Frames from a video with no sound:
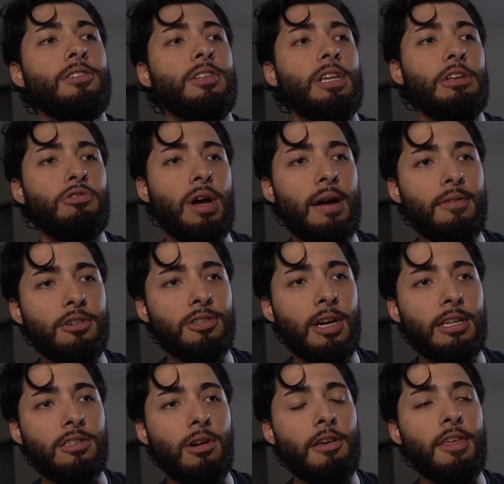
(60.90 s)
to the driver's
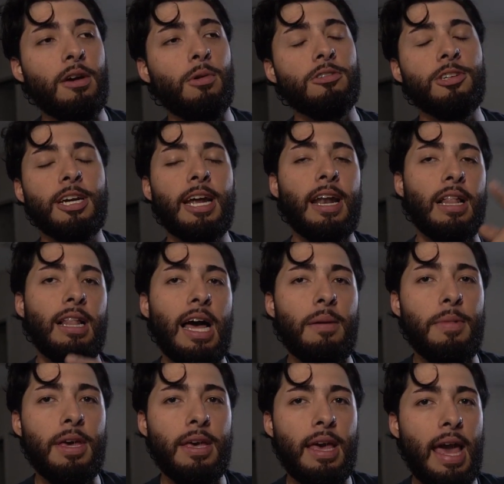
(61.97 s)
side. So I think once I get in
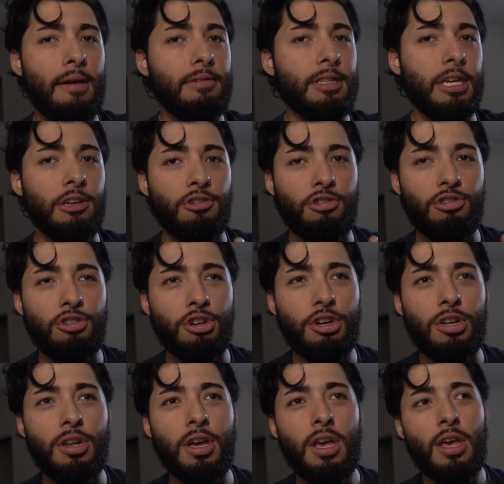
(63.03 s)
alignment, everything
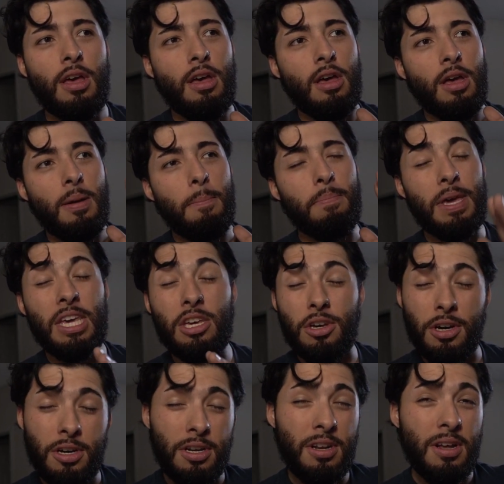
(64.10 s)
should be
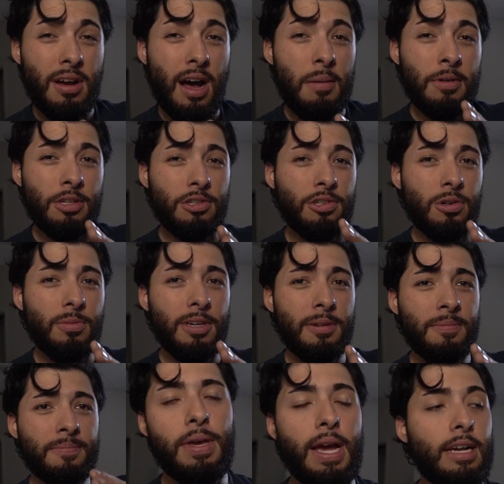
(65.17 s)
good, I'm assuming.
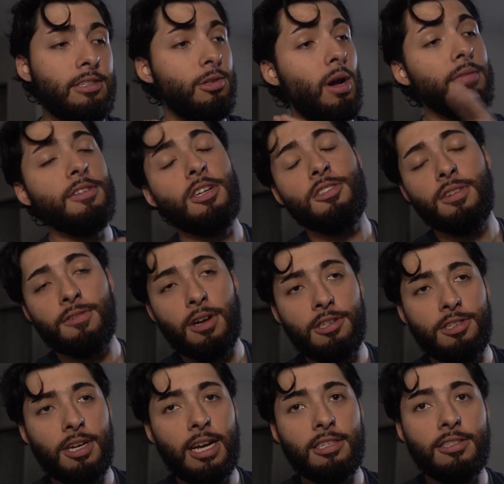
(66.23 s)
But yeah, I still haven't touched the
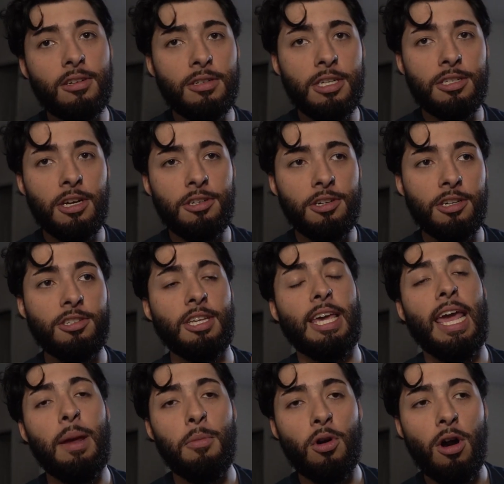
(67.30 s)
fronts yet. I still need to adjust the
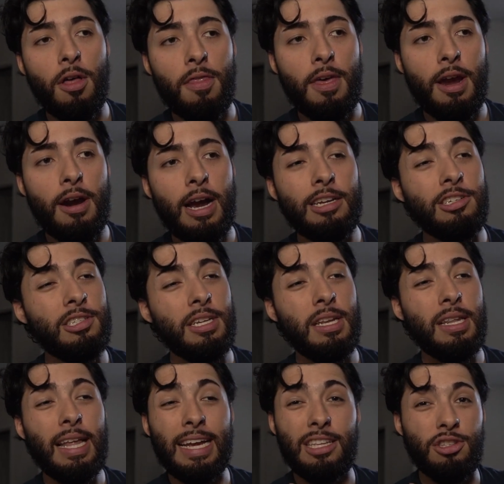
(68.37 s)
camber on there. I just
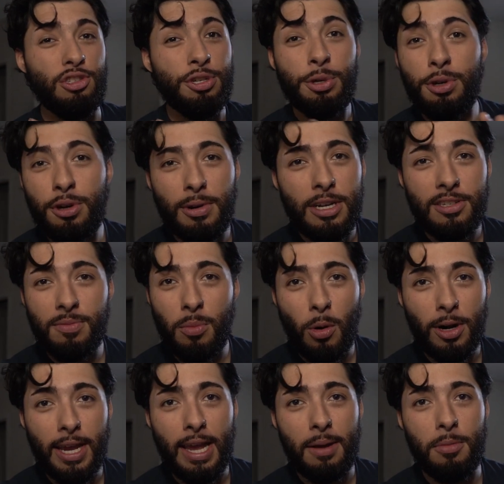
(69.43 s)
need like 2 degrees
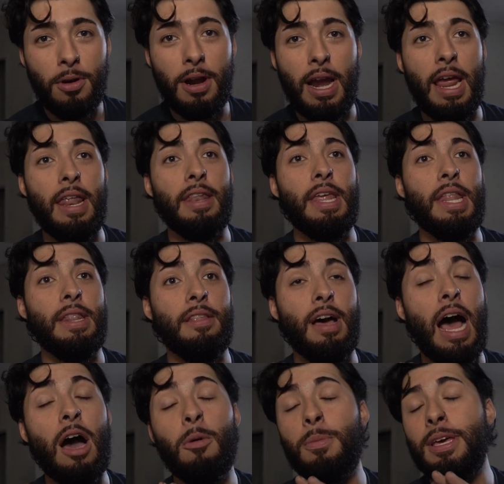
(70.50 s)
more camber and then
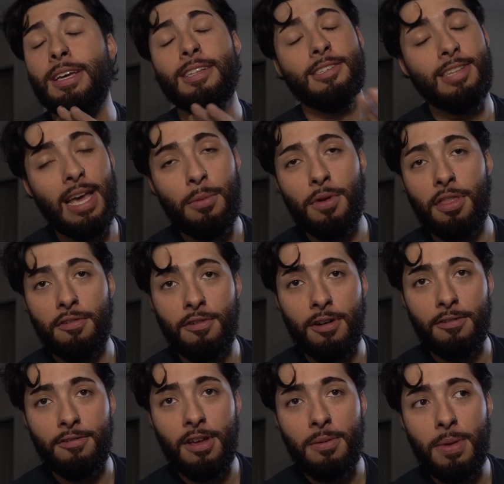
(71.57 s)
I'll be content with the
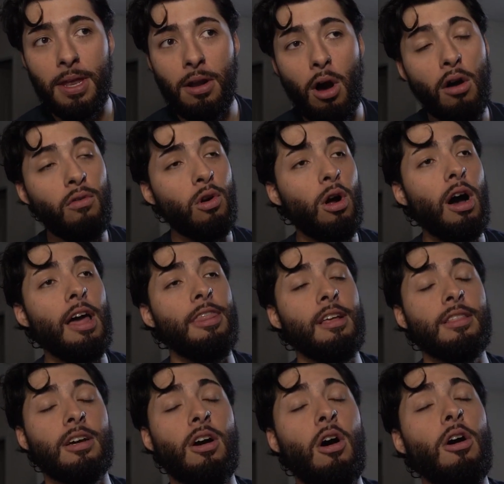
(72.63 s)
front fitment. Overall, I
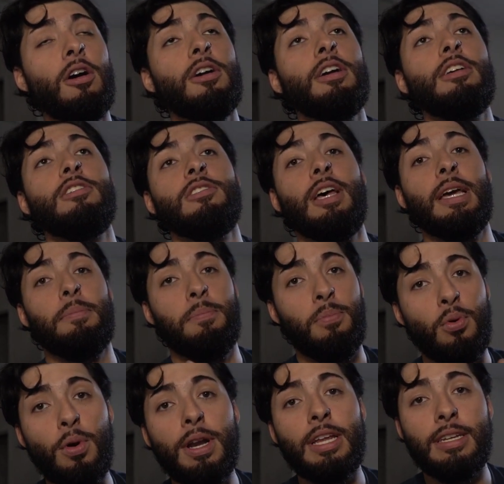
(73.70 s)
think the car is like
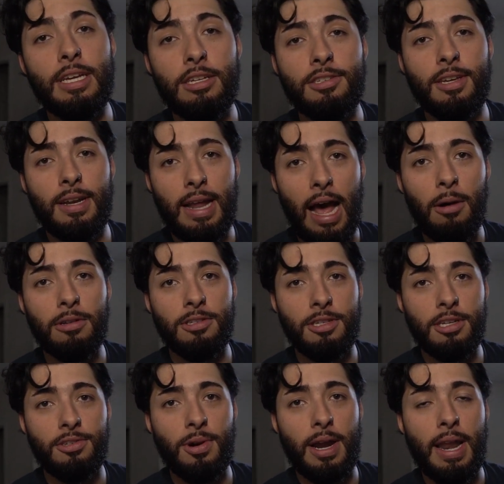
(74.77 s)
pretty decent how it
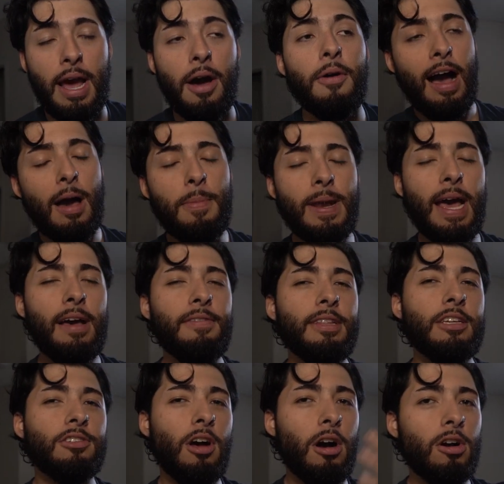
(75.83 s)
sits right now. I've been having
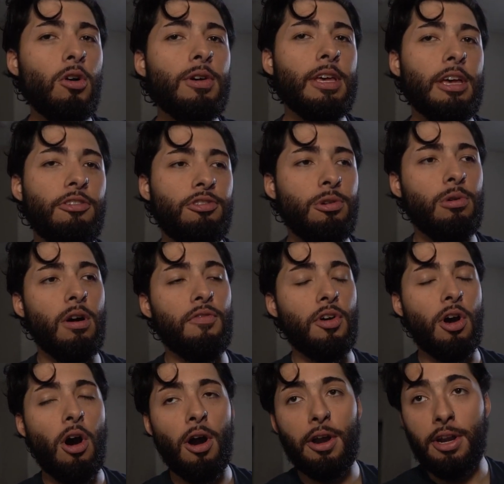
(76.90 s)
this ongoing issue of the
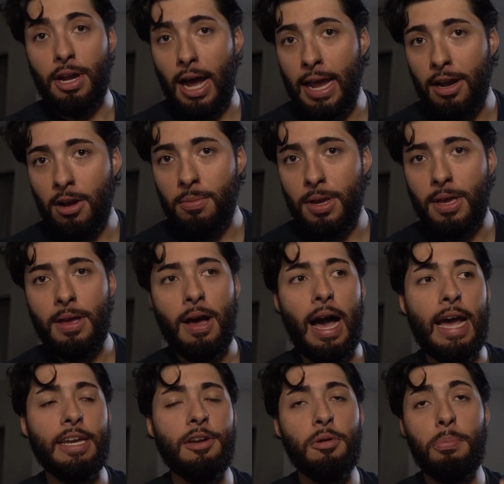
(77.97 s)
car dying on me.
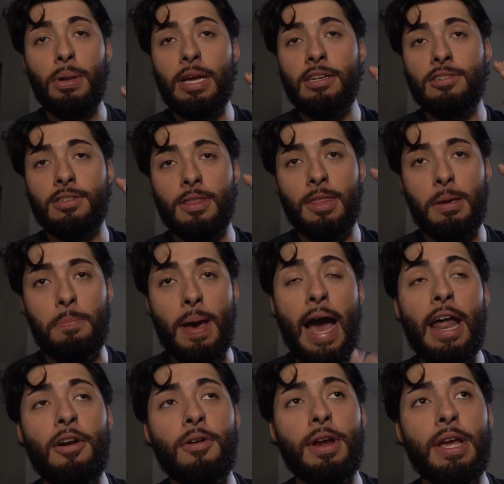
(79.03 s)
I did replace the
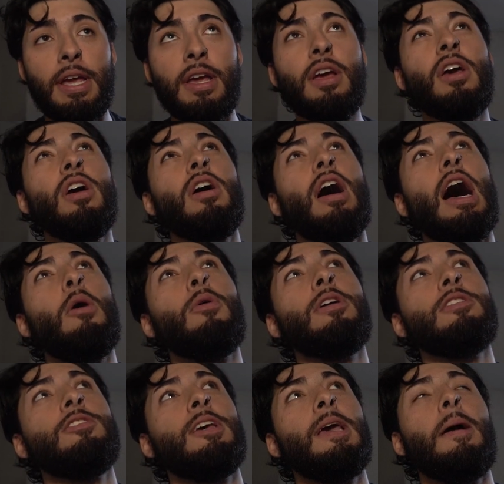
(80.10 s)
battery, I
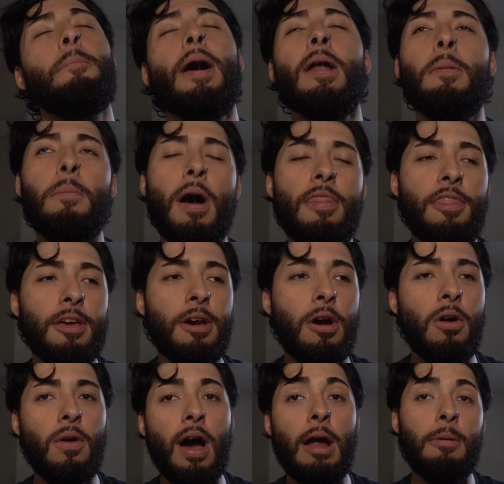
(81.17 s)
wanna say about a month
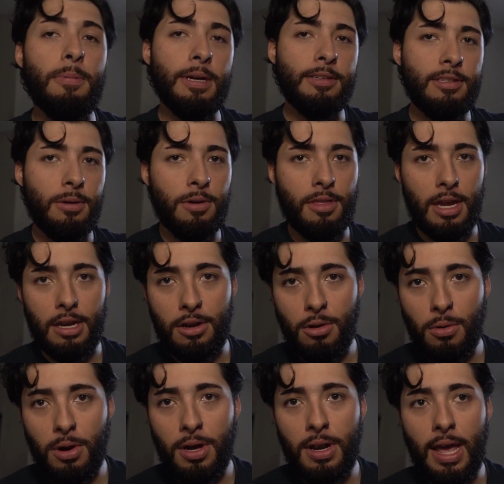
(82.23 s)
ago. I replaced it with a
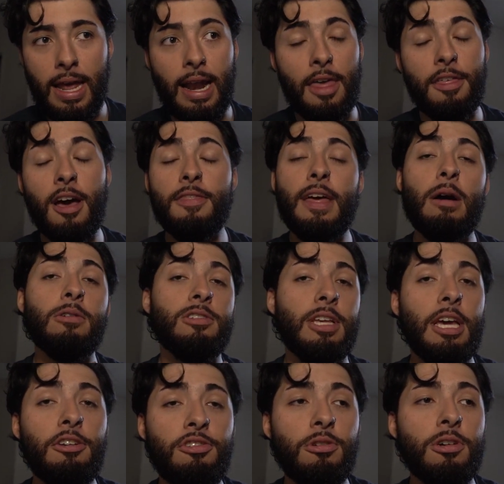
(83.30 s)
new one and I thought that was
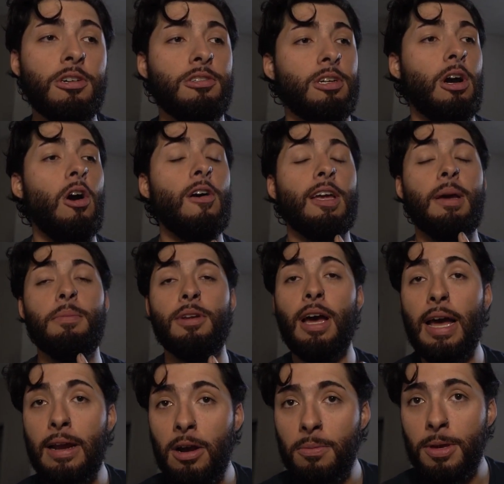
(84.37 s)
the issue because the car kept
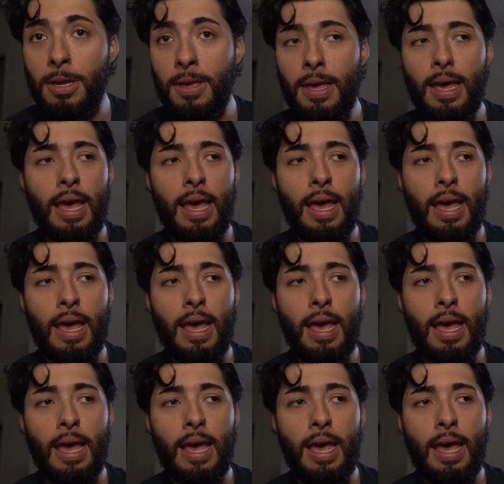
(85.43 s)
dying on me.